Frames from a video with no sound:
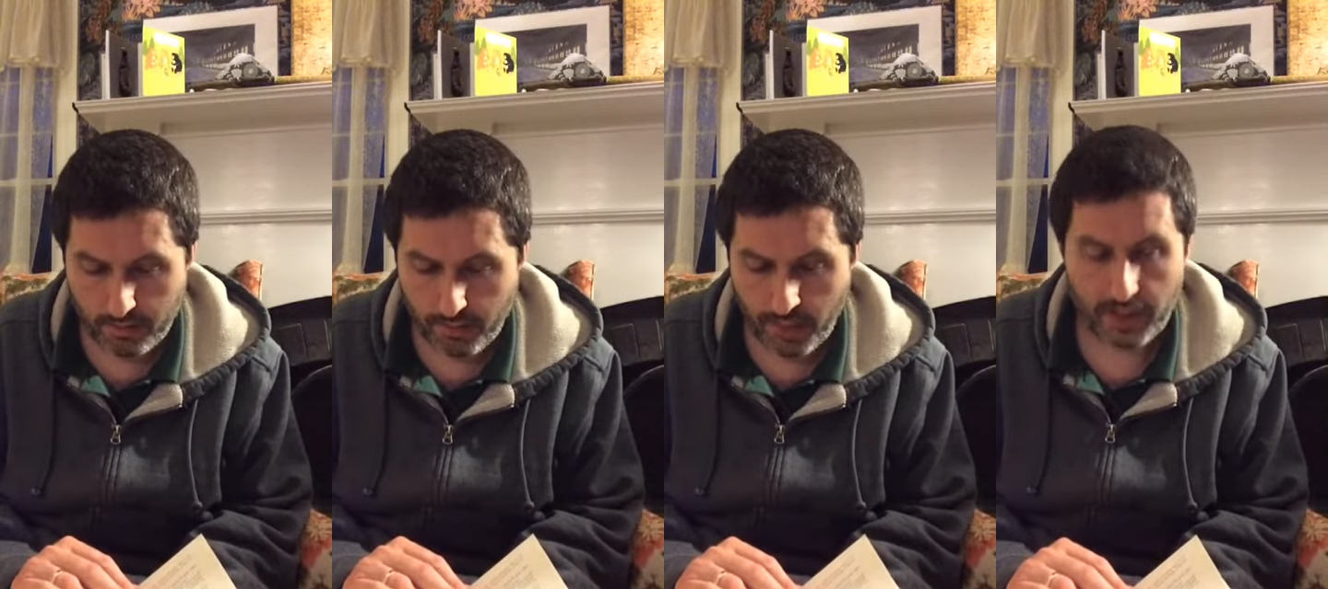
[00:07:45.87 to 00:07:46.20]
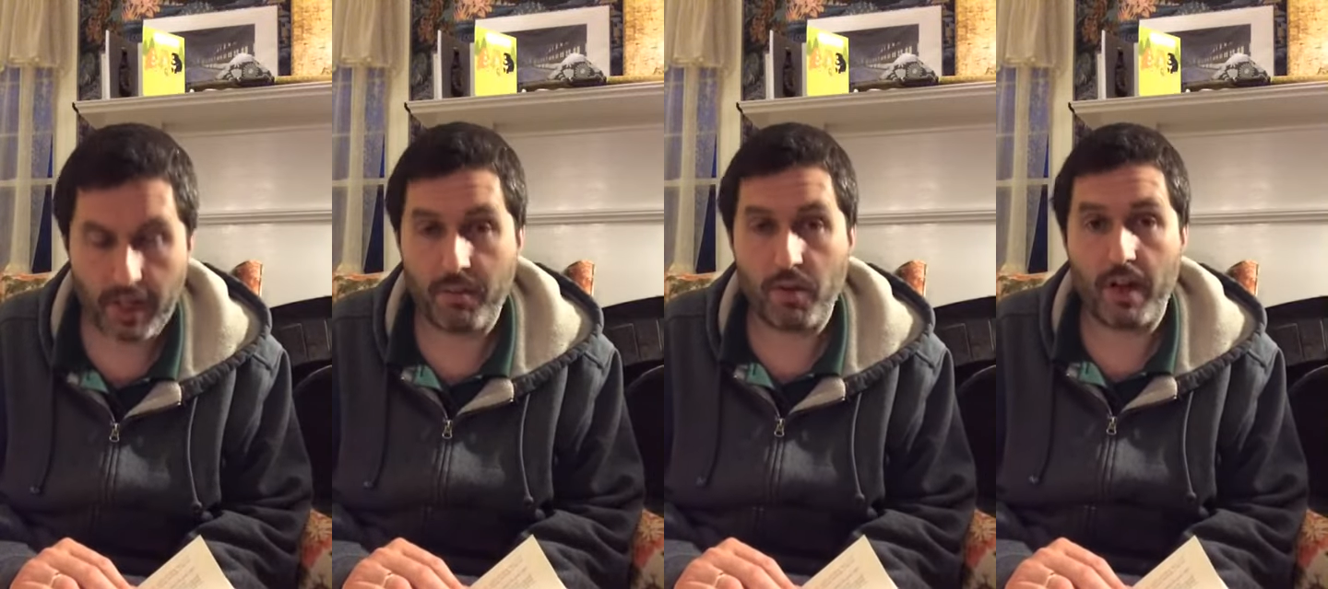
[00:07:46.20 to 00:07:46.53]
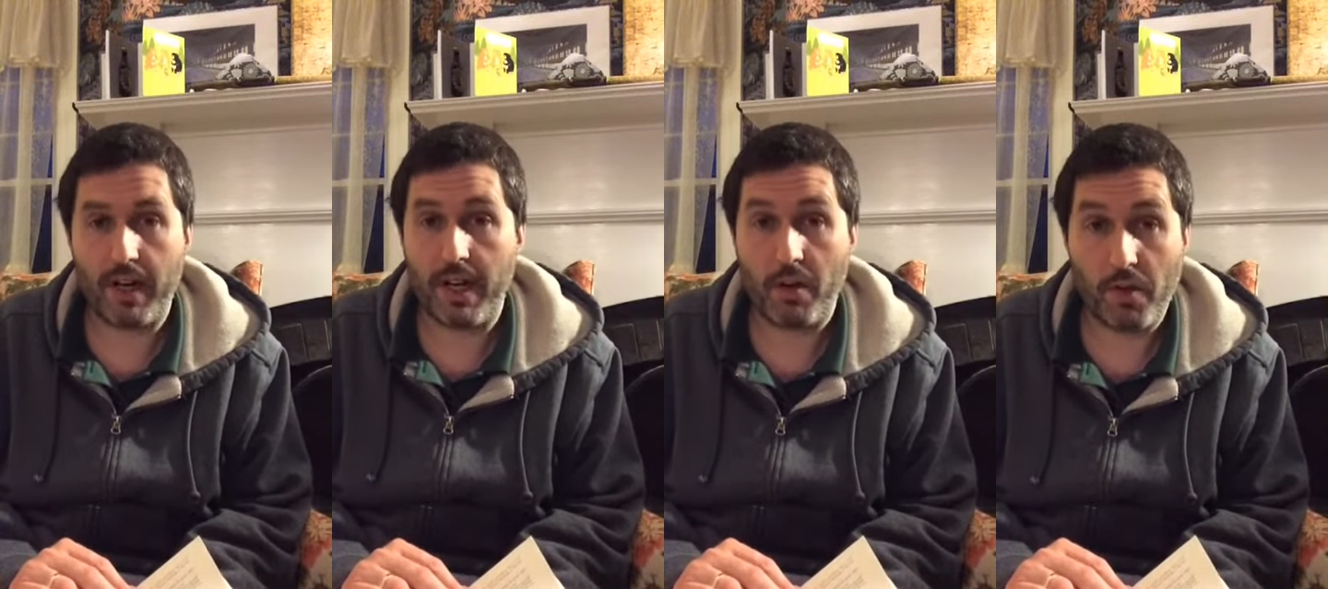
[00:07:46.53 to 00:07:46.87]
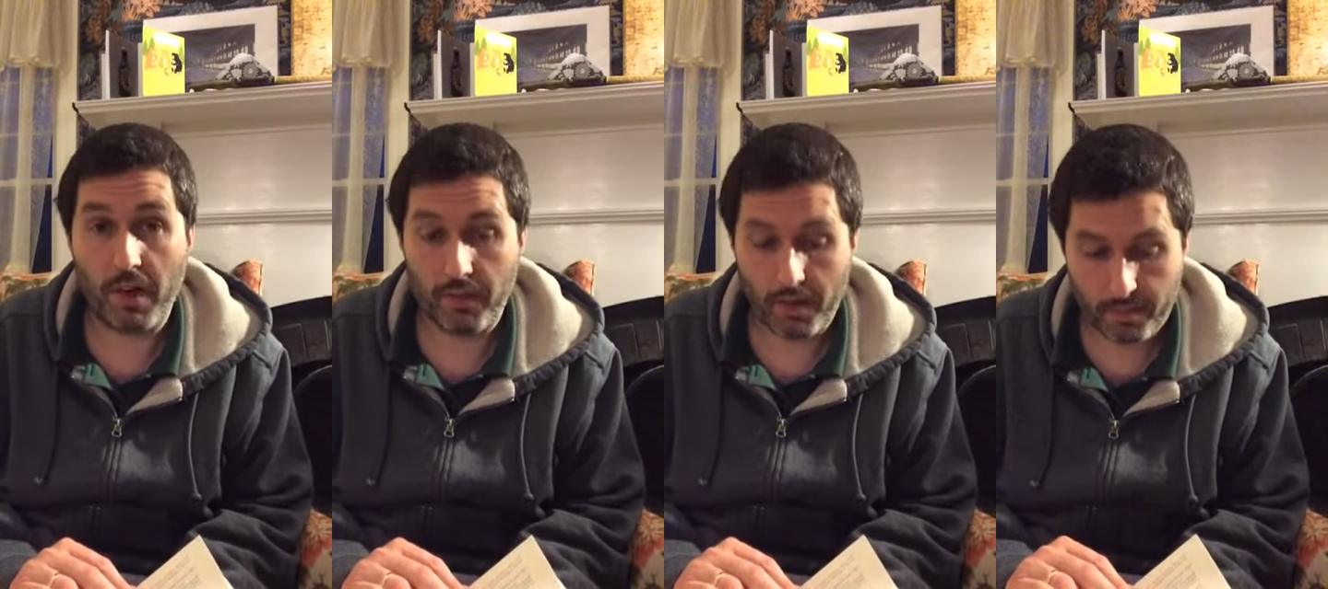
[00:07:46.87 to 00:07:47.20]
Not that I'm trying to get
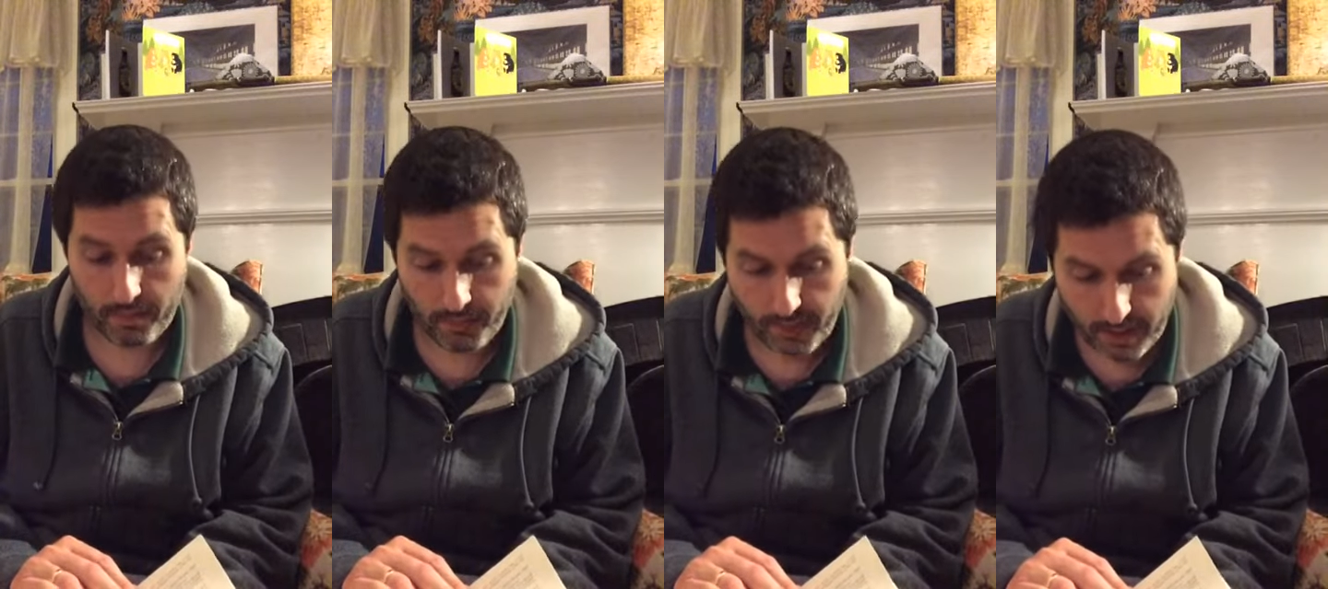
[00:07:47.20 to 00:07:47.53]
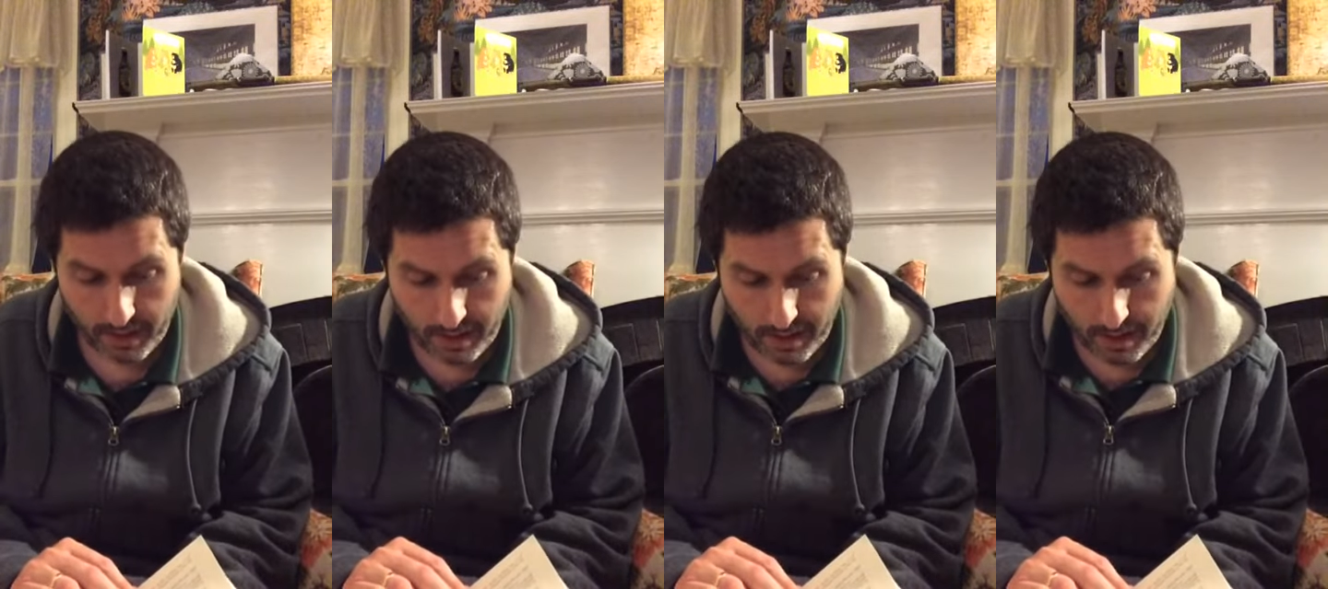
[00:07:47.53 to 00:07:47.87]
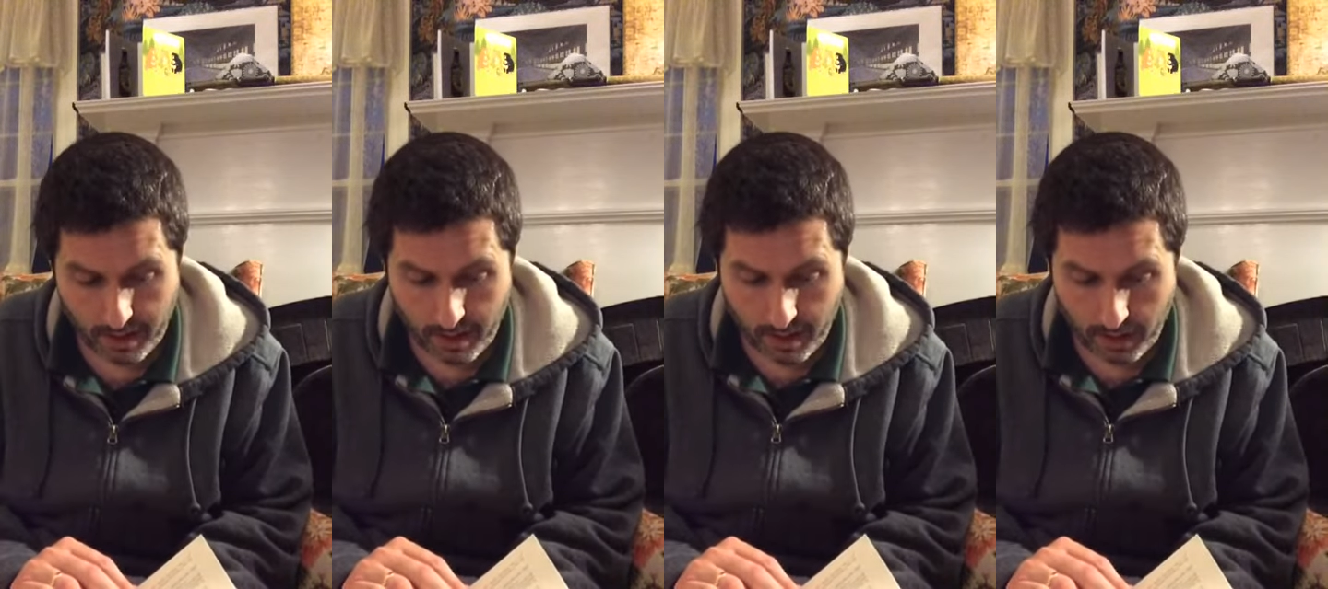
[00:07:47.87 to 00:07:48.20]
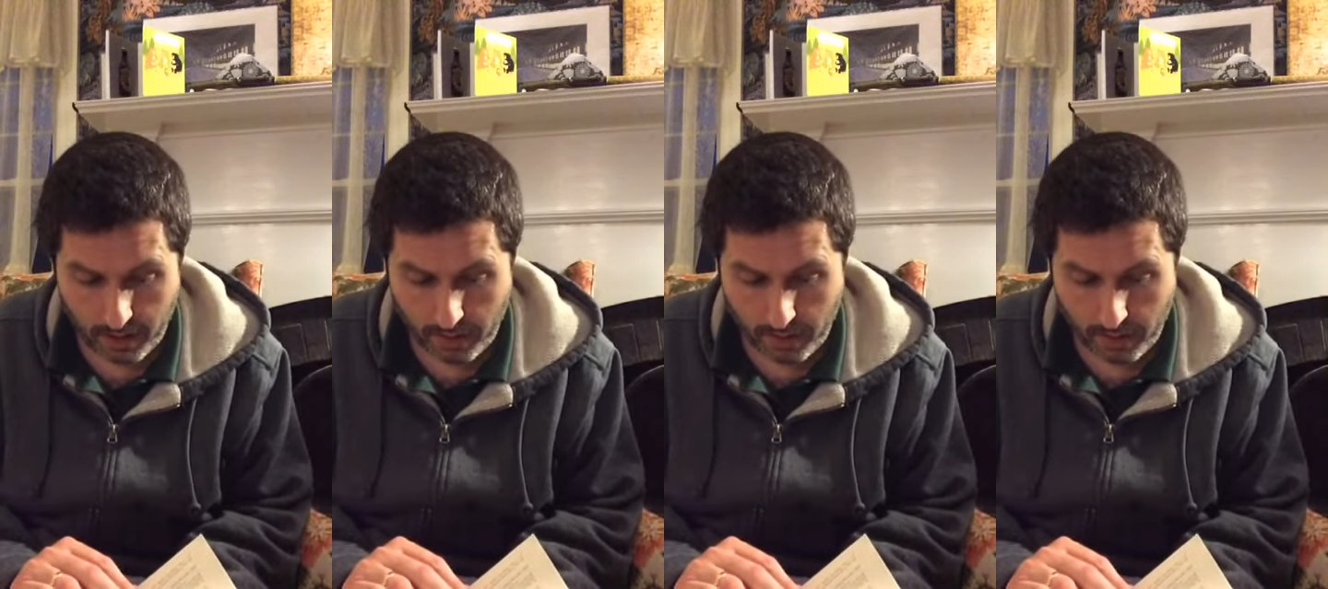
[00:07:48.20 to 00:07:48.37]
rid of him. I